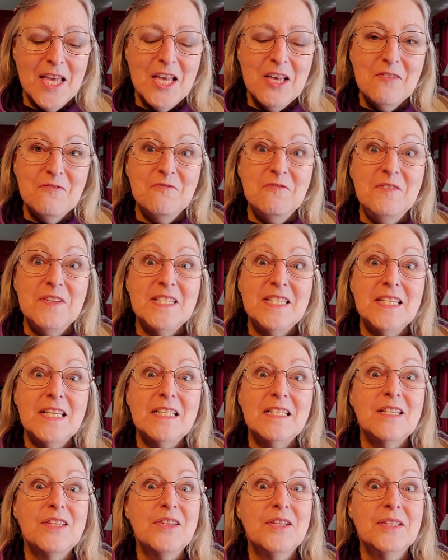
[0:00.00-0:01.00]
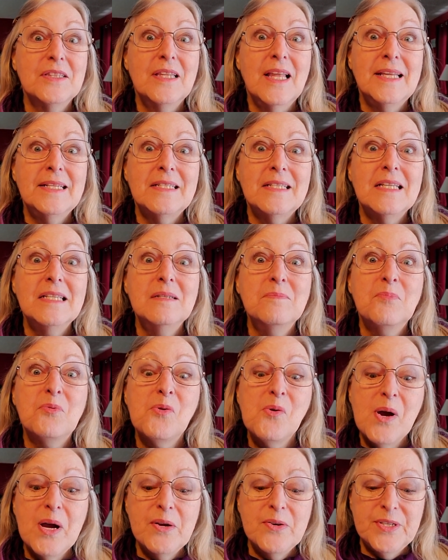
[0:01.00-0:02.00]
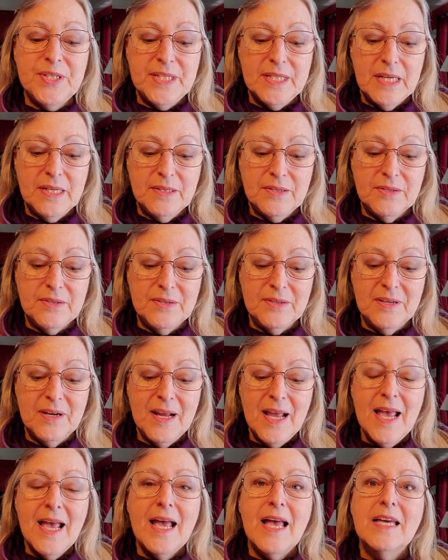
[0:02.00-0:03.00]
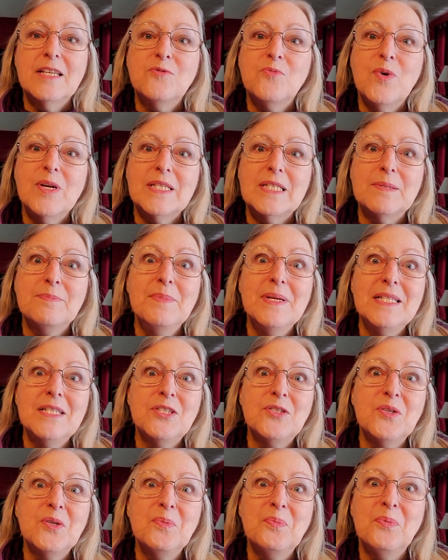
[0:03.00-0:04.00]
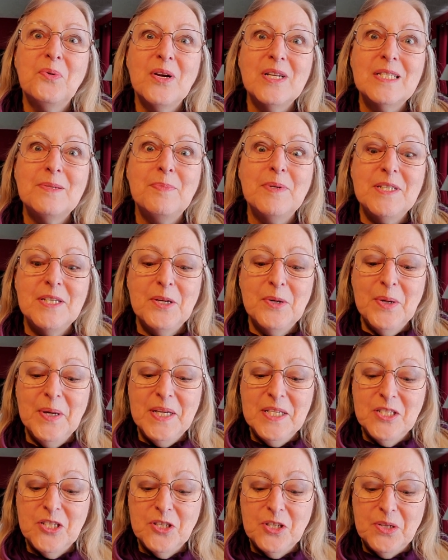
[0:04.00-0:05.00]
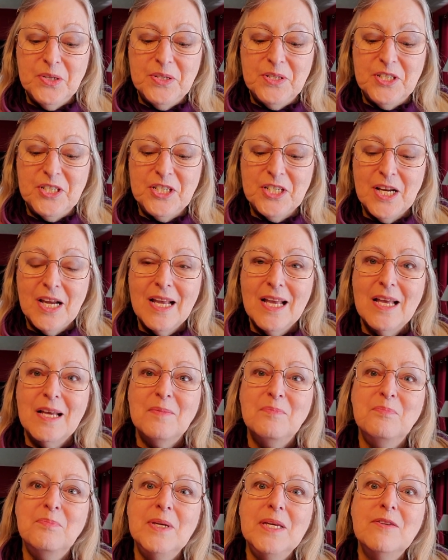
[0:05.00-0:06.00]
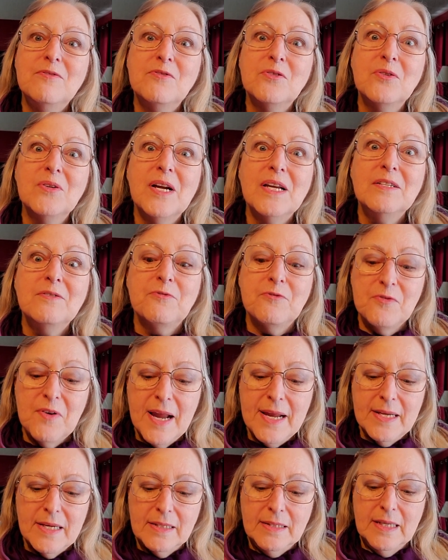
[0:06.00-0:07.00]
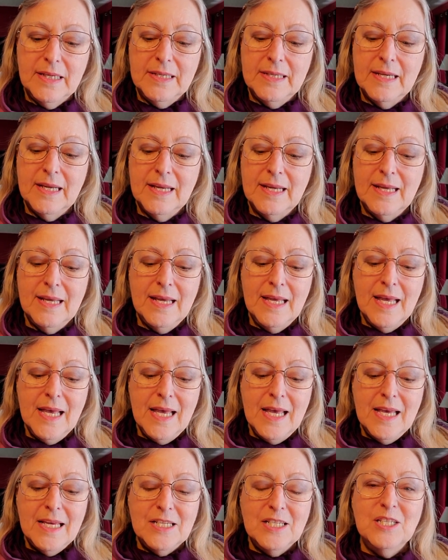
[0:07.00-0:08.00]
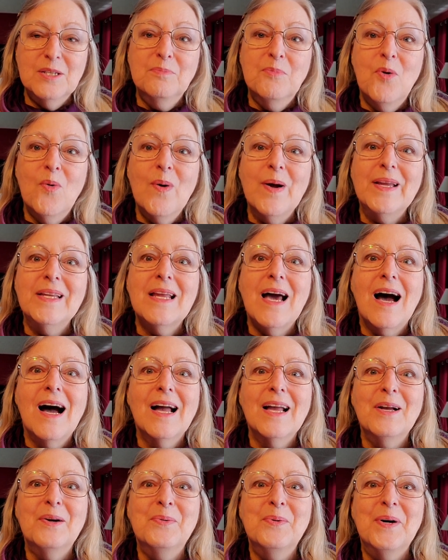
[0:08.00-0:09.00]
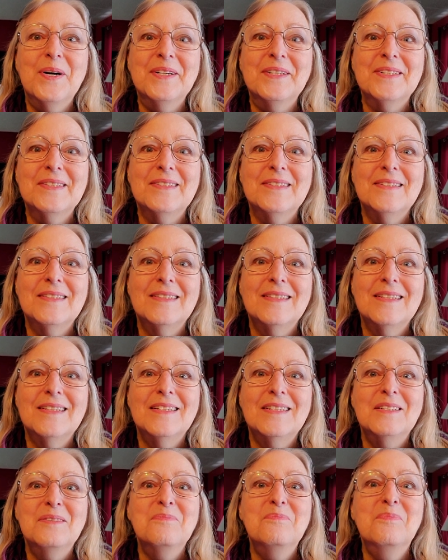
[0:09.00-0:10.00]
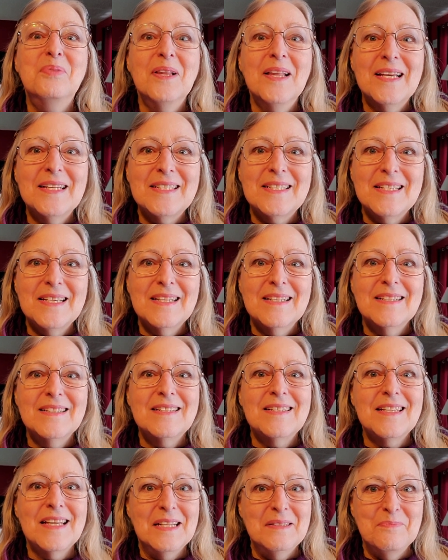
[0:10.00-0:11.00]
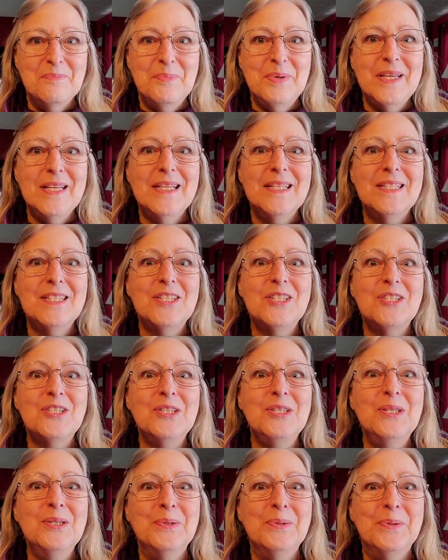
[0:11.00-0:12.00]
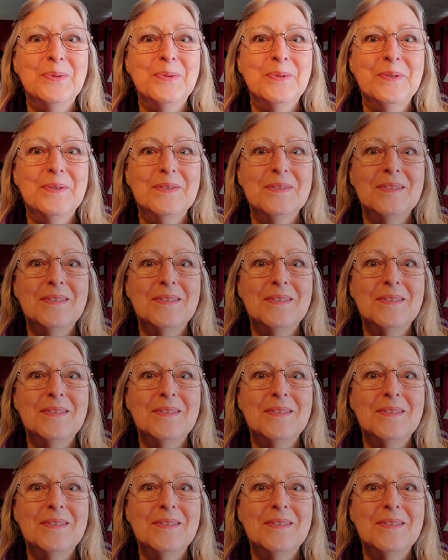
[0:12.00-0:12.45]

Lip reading: Visit the Lenten Prayer Center at Westminster Presbyterian Church, Beaver and Franklin, Des Moines, Iowa. Blessings and peace to you.